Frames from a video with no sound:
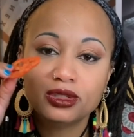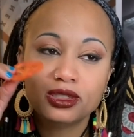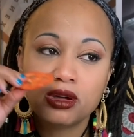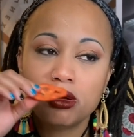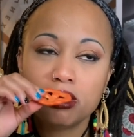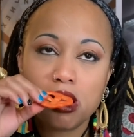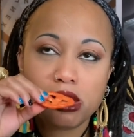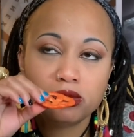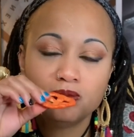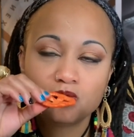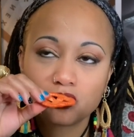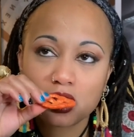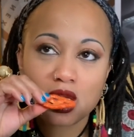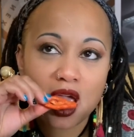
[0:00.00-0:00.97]
all.
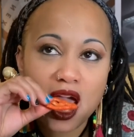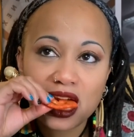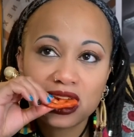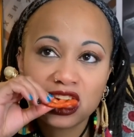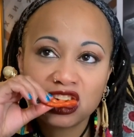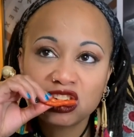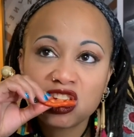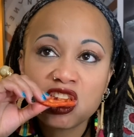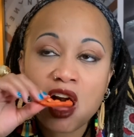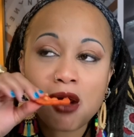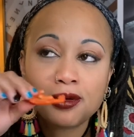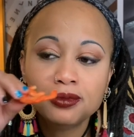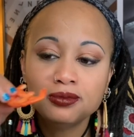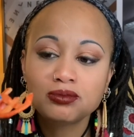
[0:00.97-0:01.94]

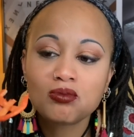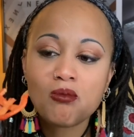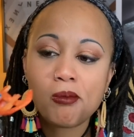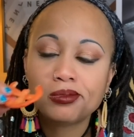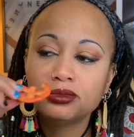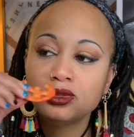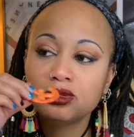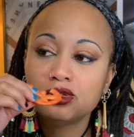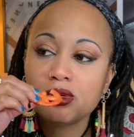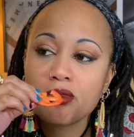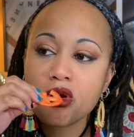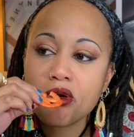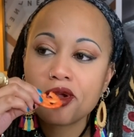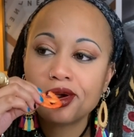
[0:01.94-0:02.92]
You see me
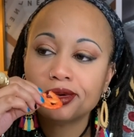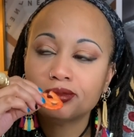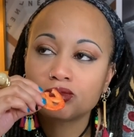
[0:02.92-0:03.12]
doing that.